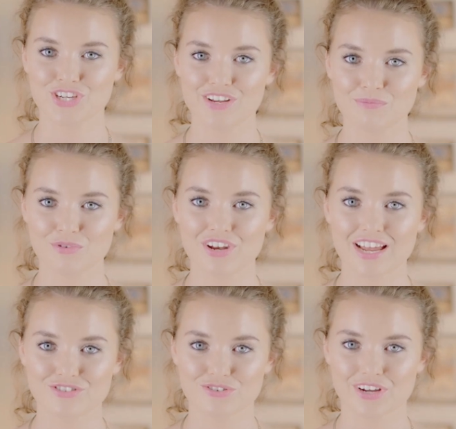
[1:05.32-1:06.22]
achieve a more
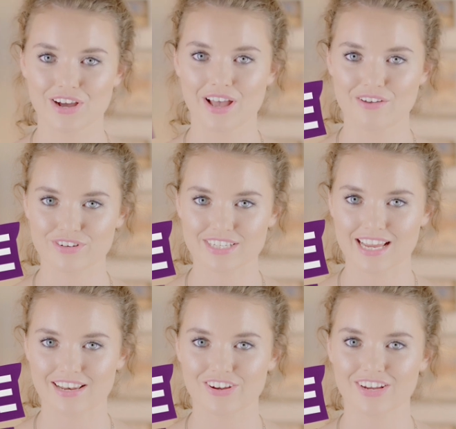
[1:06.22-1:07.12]
natural curl
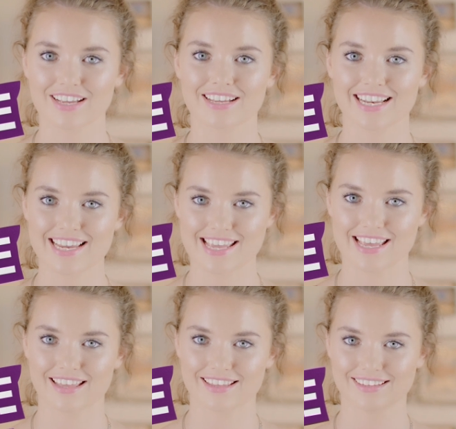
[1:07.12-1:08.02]
everyday look, click
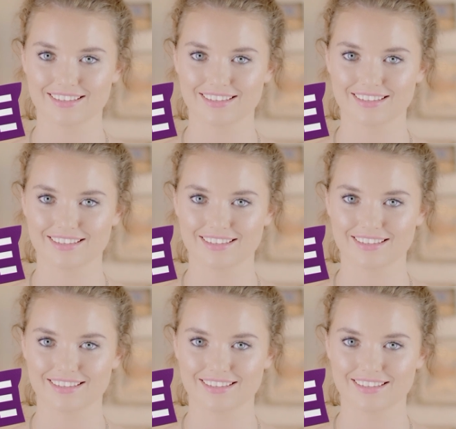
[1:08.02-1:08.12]
here.